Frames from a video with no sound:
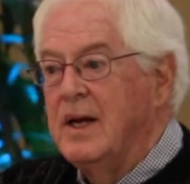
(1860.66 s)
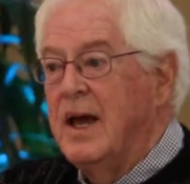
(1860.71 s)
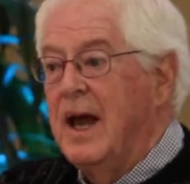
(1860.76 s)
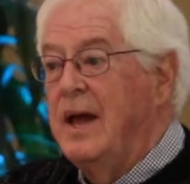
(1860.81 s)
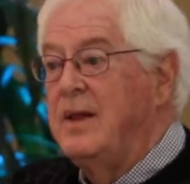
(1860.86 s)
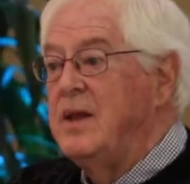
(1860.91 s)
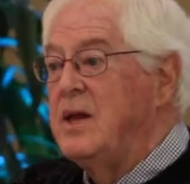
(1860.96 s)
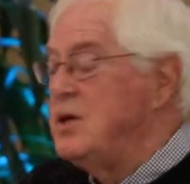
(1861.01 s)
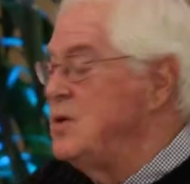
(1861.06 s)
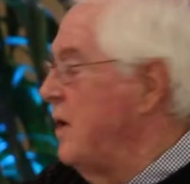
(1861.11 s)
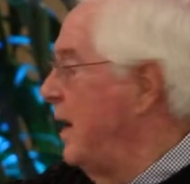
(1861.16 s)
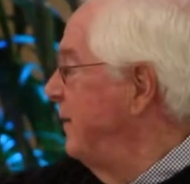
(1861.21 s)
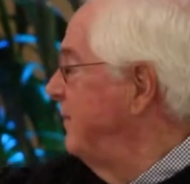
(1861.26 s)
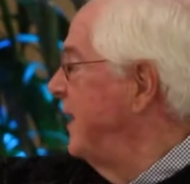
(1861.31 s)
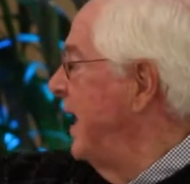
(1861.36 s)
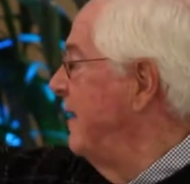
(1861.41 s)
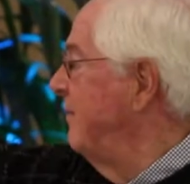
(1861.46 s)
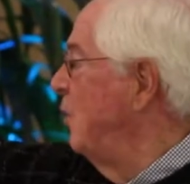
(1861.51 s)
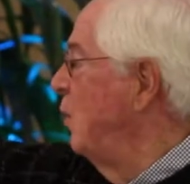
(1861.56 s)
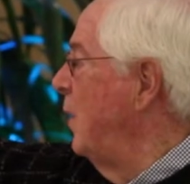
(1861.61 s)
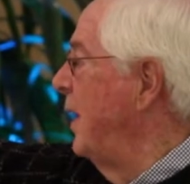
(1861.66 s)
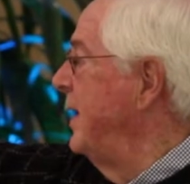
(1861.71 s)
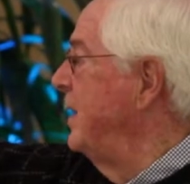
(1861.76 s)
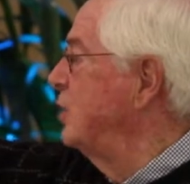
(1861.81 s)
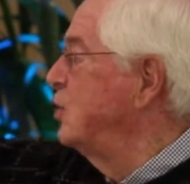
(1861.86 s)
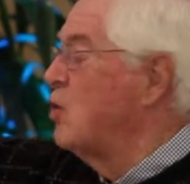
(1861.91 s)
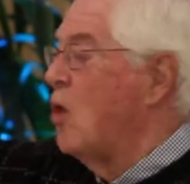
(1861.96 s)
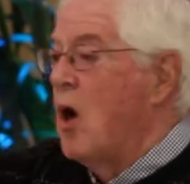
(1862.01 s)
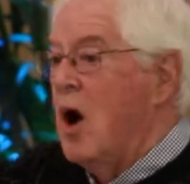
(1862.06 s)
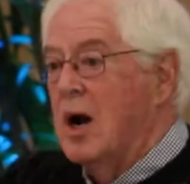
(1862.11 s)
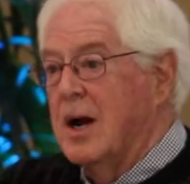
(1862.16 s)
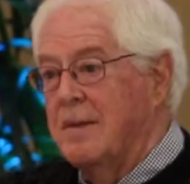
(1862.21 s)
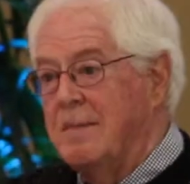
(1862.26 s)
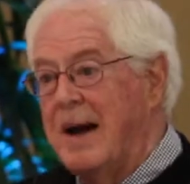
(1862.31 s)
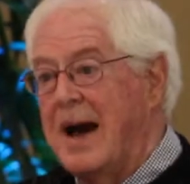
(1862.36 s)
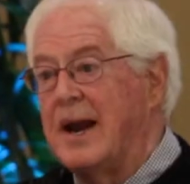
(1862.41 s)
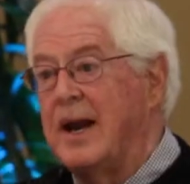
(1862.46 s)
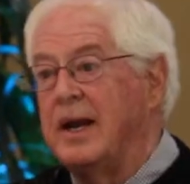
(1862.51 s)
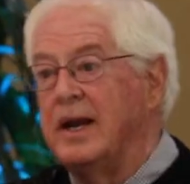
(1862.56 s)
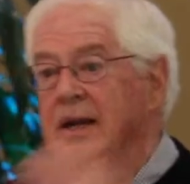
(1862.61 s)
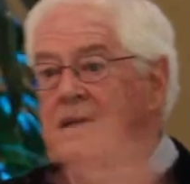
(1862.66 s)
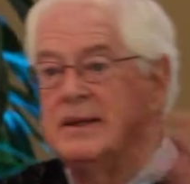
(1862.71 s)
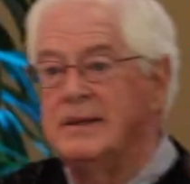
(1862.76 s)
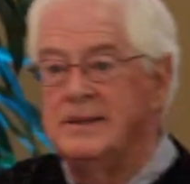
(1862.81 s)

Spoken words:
And then you have to have a way to talk about it